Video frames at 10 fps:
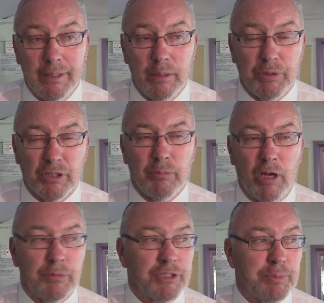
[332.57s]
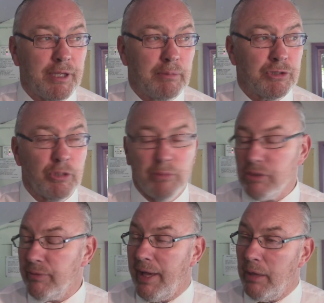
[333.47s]
But at the moment it's becoming too much
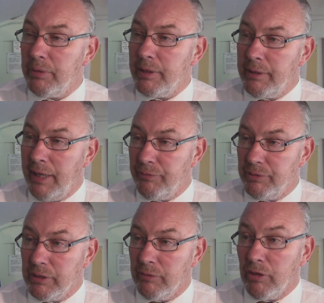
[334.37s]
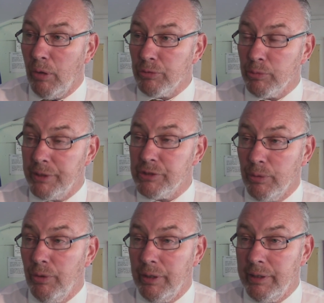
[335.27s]
of a habit in having to give goals away
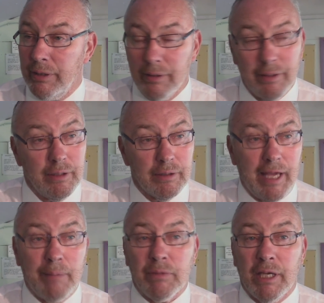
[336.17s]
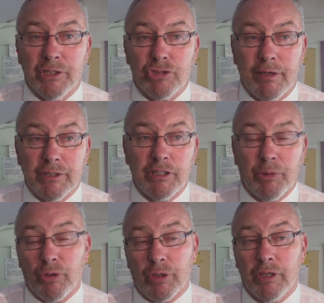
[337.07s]
too early. Game getting stretched, and then
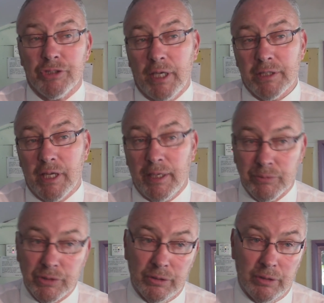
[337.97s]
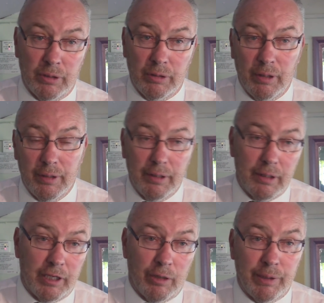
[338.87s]
we've got to go and chase games. And
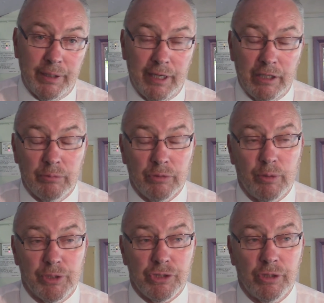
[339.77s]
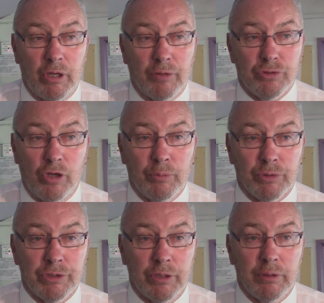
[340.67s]
in the end, and the question at half time
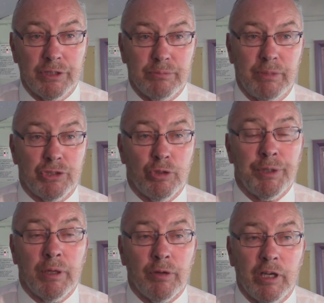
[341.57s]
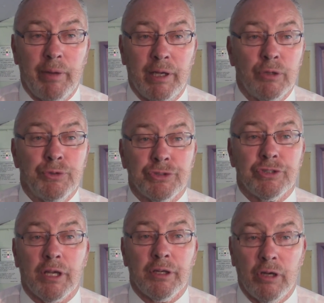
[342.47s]
was, let's make sure we don't come out and lose the
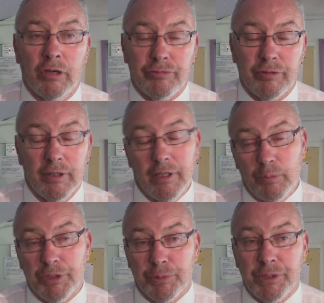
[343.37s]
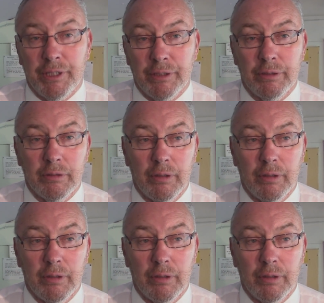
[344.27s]
second half, which we didn't.